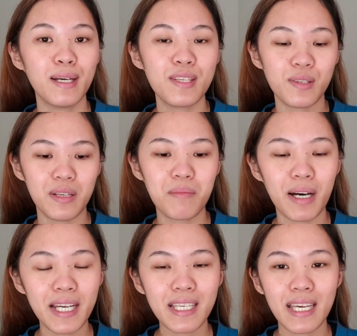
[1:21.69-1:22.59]
So in
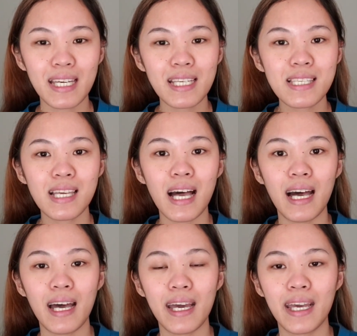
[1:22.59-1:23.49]
my case,
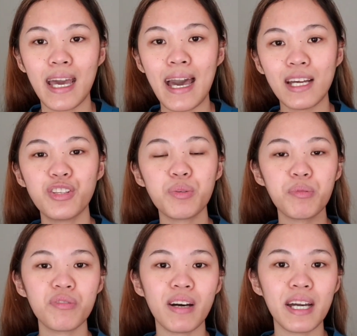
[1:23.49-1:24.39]
I had to
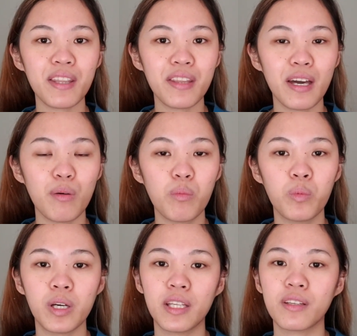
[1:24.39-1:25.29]
provide them
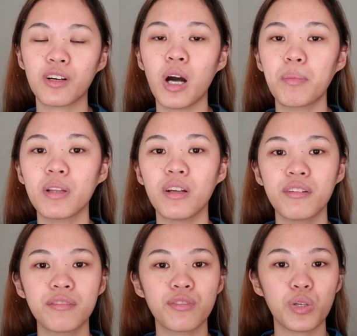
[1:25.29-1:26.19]
with a couple
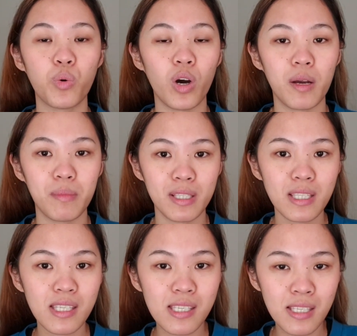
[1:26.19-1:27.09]
of
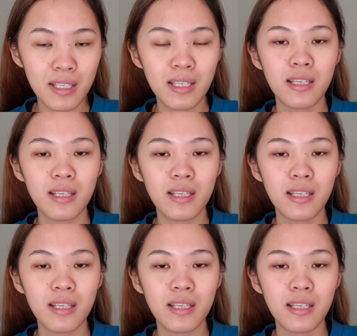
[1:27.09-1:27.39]
requirements